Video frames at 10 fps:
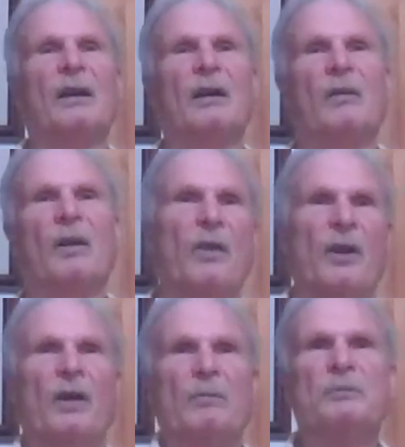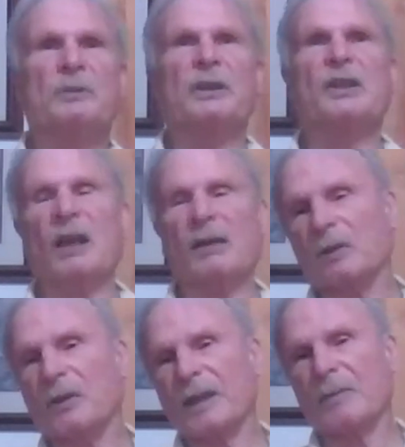Although the
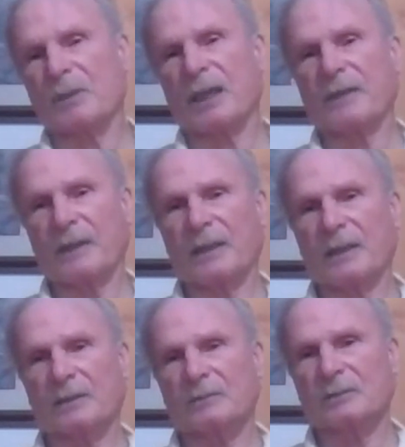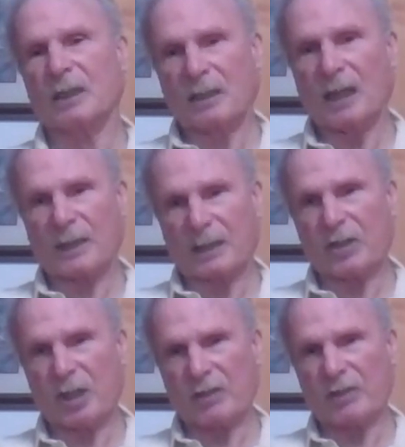general themes, I think, are not
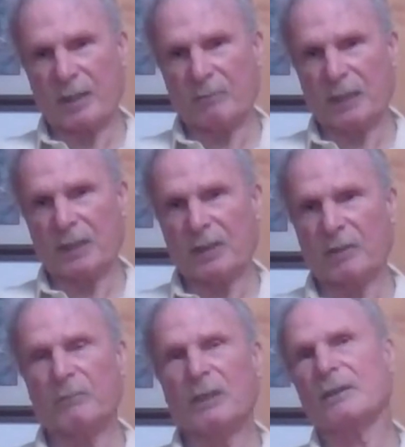going to change that much,